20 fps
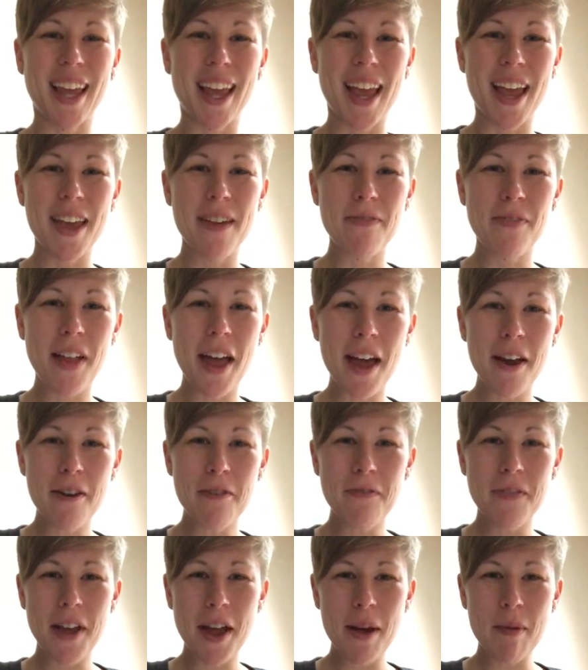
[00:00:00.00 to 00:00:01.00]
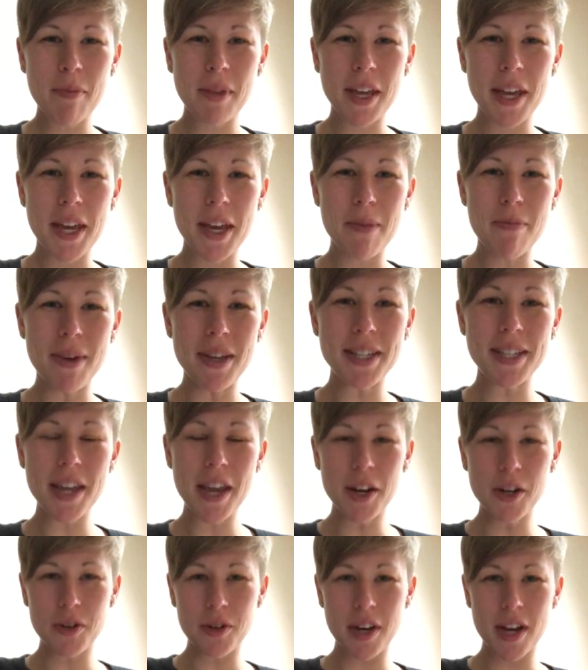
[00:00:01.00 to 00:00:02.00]
Hey Flyer family, Miss
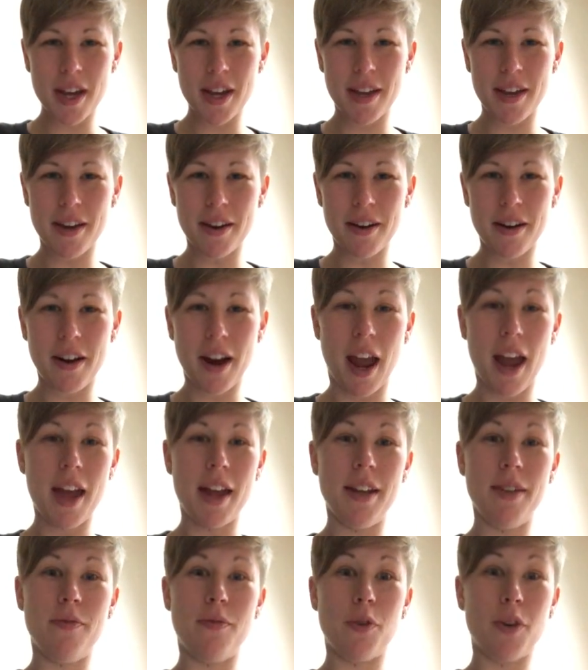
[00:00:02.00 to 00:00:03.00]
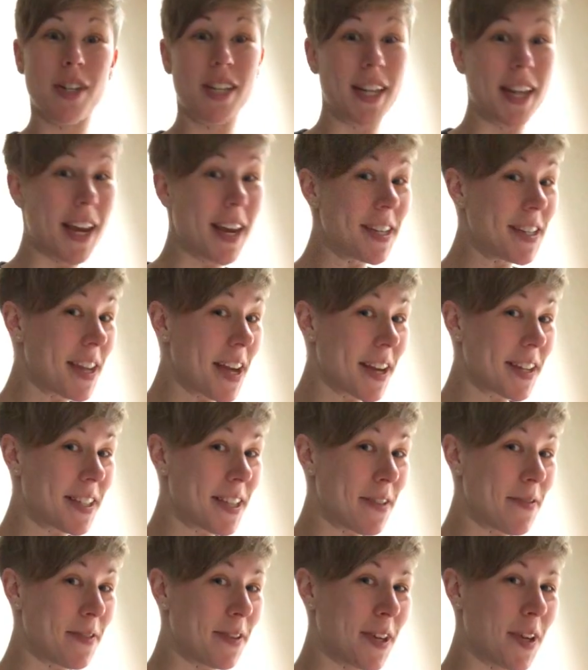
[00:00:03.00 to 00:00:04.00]
Andrea here, and for today's
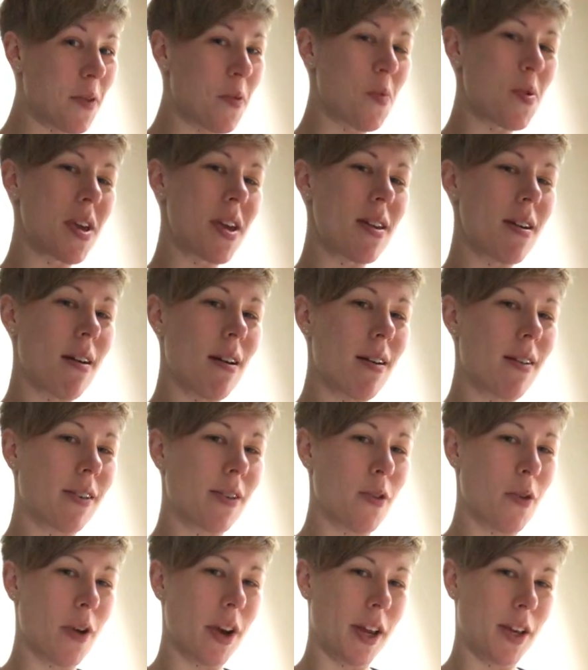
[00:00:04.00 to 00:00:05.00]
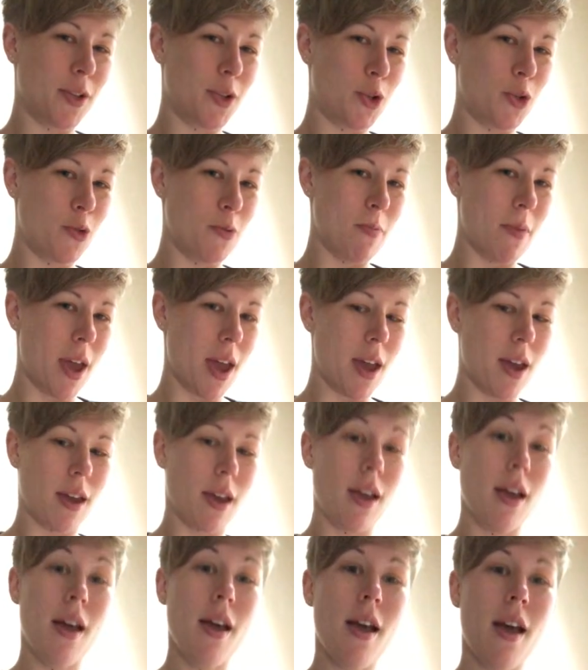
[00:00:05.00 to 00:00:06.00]
activity we are going to
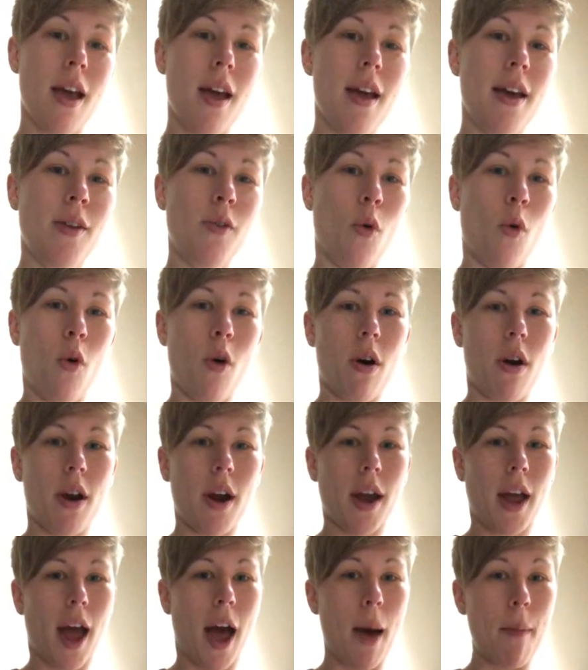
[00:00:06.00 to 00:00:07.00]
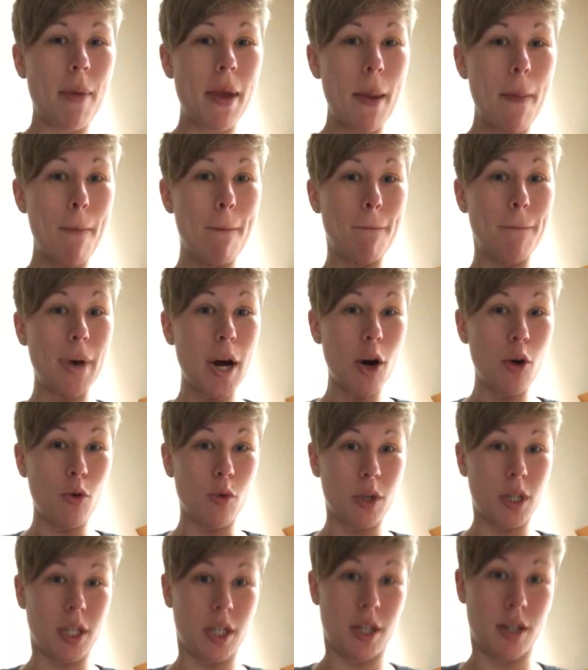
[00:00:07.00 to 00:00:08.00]
make an origami
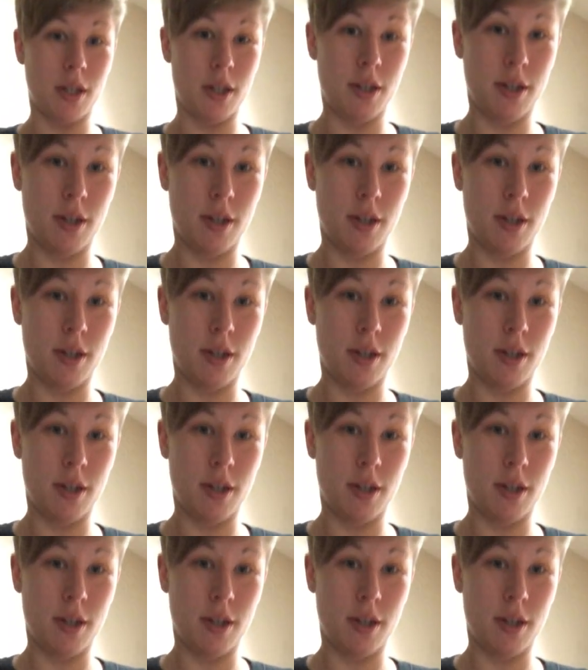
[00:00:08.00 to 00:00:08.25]
boat.